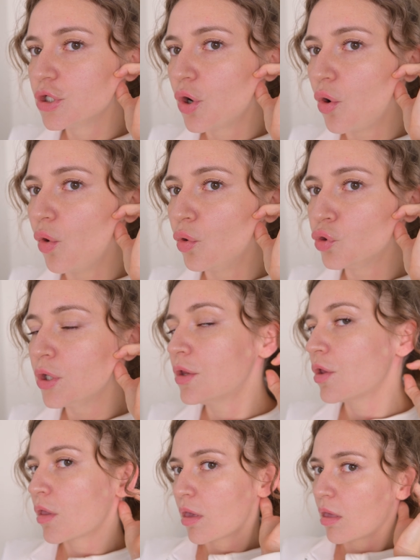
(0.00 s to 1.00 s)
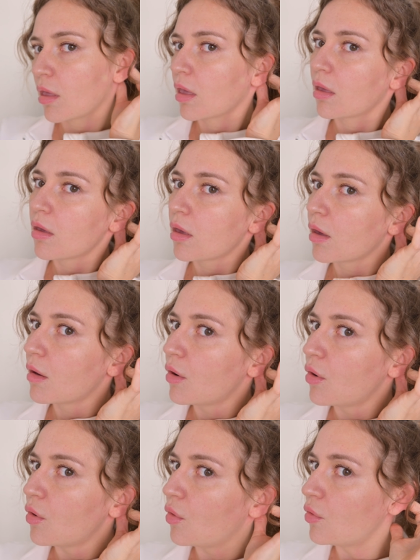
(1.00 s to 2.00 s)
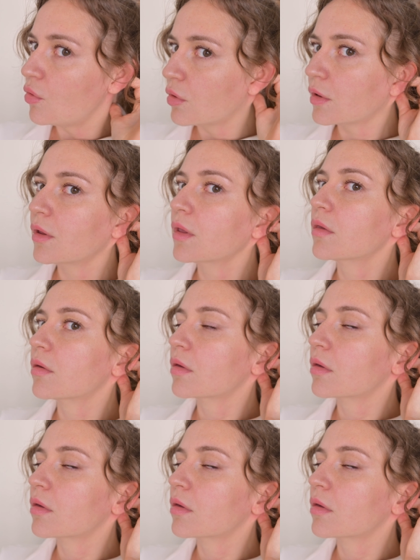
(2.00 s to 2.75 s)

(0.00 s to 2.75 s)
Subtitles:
it, hold it, hold it,